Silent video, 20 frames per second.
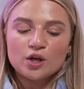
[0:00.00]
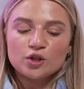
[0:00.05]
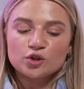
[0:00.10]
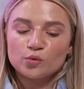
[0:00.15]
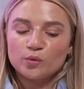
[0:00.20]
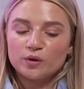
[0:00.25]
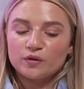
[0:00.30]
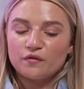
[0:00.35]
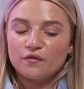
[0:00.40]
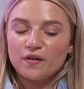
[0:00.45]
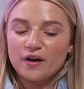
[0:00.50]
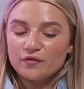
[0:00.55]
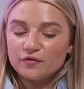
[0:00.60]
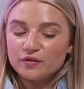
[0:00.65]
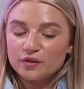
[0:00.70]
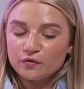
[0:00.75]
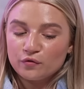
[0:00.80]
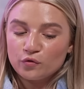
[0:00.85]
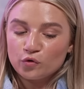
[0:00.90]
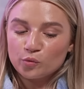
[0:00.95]
So we had
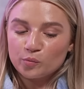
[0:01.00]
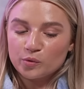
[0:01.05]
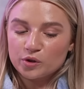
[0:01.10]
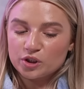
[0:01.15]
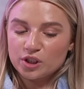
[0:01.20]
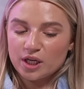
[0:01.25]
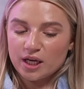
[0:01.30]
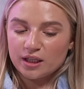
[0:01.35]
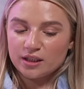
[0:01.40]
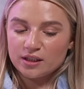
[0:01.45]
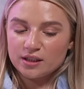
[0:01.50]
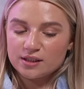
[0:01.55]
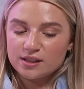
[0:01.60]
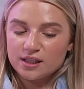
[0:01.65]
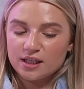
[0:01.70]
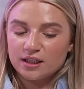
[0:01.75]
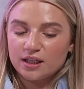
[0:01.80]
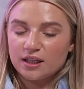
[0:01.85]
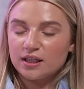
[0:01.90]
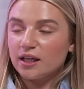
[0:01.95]
54%
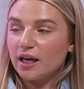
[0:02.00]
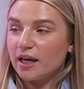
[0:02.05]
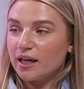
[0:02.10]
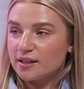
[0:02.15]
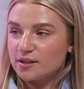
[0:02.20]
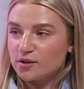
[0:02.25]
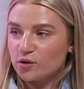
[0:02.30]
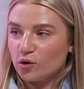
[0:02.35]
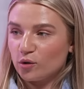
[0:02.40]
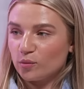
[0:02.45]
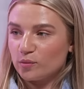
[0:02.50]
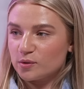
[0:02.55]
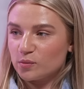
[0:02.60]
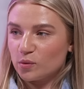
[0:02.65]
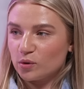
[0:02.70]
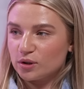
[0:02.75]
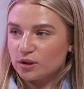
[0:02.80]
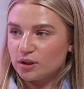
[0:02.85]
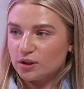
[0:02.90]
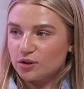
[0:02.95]
saying yes, always
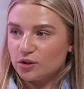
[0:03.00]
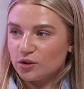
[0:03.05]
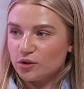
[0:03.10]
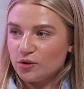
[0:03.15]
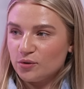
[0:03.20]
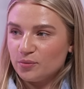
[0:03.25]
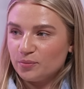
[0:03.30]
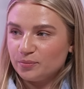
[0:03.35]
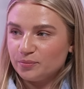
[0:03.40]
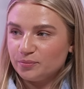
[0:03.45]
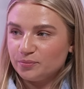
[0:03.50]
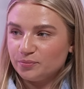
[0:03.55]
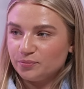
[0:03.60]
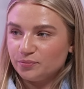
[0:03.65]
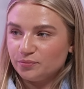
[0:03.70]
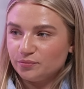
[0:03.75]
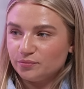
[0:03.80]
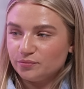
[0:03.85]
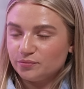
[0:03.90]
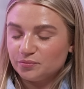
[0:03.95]
wanted to.
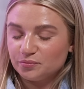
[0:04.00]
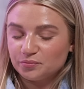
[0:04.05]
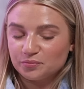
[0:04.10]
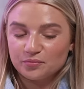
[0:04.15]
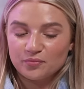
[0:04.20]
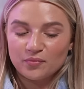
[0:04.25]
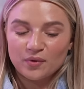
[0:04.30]
Interesting.